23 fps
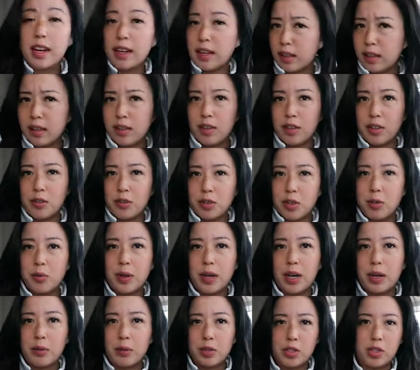I, knew what
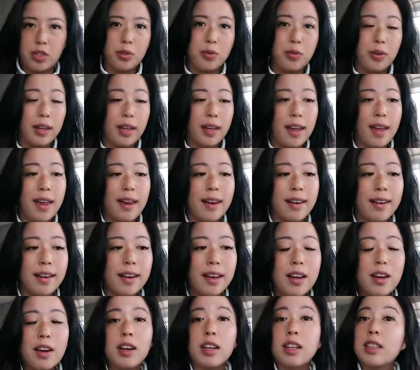I was doing. And
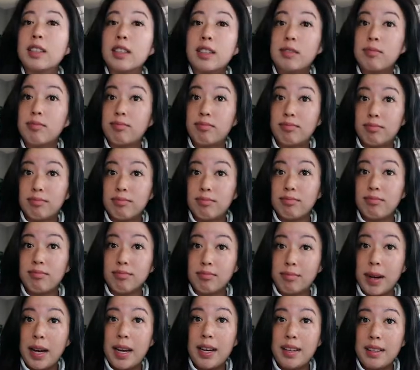
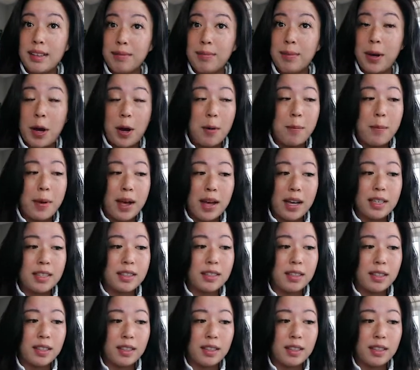my mom has